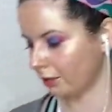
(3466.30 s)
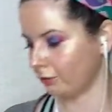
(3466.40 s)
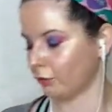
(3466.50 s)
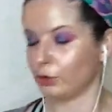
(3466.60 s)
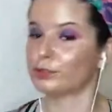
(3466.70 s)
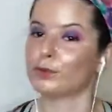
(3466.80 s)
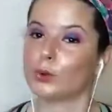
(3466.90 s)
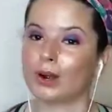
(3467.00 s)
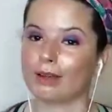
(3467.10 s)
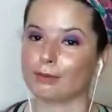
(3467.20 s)
For those of you who
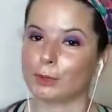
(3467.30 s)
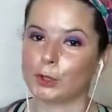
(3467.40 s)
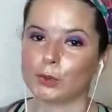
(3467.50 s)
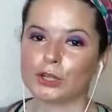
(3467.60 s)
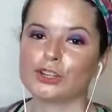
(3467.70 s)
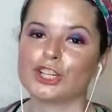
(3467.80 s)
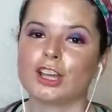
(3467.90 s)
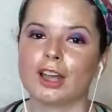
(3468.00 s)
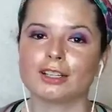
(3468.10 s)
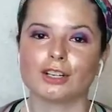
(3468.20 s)
are not familiar with her, she
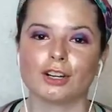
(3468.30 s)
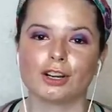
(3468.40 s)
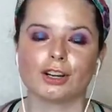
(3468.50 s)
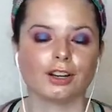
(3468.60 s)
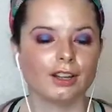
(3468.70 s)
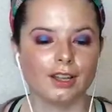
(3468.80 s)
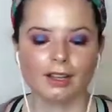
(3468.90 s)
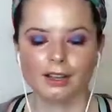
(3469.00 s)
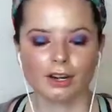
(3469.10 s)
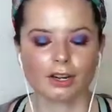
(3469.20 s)
got her
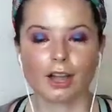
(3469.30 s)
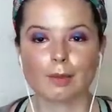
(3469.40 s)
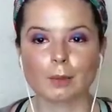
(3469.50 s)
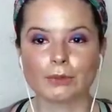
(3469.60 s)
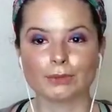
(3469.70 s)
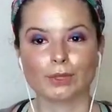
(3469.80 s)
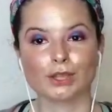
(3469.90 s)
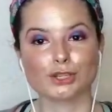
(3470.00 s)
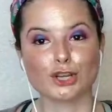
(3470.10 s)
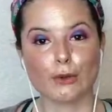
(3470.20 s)
come up was with the
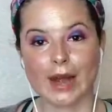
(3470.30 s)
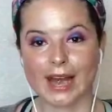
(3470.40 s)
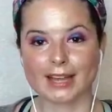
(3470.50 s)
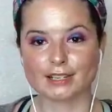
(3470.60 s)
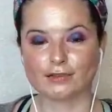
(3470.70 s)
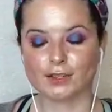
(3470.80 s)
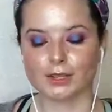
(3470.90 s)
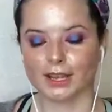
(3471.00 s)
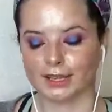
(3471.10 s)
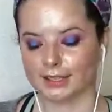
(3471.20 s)
show in Nashville
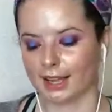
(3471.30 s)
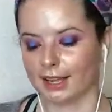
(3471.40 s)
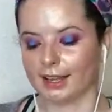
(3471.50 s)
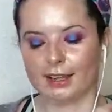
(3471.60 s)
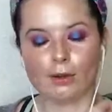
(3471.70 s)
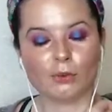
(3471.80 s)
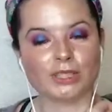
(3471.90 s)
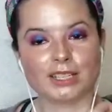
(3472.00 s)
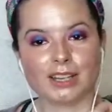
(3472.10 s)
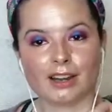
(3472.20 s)
that I was
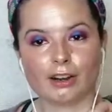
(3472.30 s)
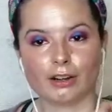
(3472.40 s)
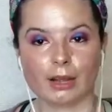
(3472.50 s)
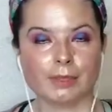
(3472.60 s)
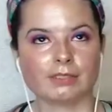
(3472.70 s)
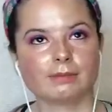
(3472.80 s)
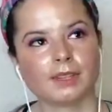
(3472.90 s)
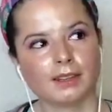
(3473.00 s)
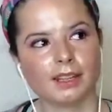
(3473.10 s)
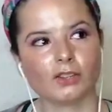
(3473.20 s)
a diehard.
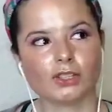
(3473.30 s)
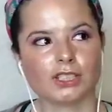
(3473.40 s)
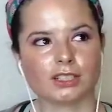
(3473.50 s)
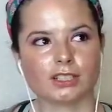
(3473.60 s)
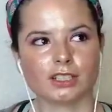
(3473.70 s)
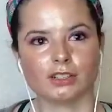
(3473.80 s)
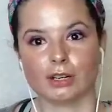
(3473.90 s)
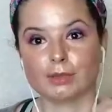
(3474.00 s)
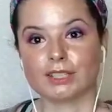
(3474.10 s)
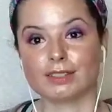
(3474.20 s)
Even though it's discontinued,
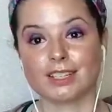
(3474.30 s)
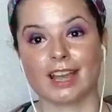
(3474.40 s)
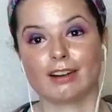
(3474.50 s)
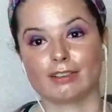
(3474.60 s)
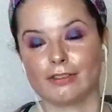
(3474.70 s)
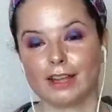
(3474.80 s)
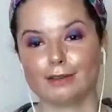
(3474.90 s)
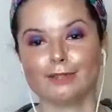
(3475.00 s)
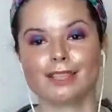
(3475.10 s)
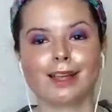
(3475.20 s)
I'm still a diehard fan of,
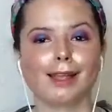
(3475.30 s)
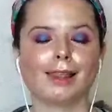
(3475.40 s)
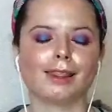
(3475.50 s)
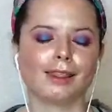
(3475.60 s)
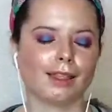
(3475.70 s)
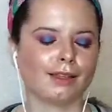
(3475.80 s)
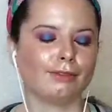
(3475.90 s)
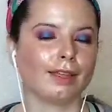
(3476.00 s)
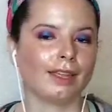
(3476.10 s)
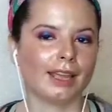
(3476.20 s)
because I love
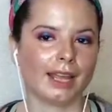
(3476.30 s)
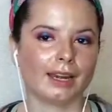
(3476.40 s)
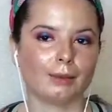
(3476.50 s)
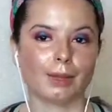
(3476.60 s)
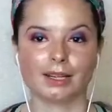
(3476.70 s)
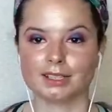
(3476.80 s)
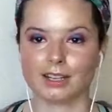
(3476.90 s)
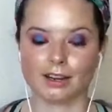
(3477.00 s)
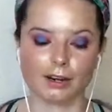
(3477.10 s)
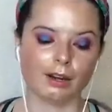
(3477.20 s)
Hayden
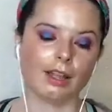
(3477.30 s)
Panettiere.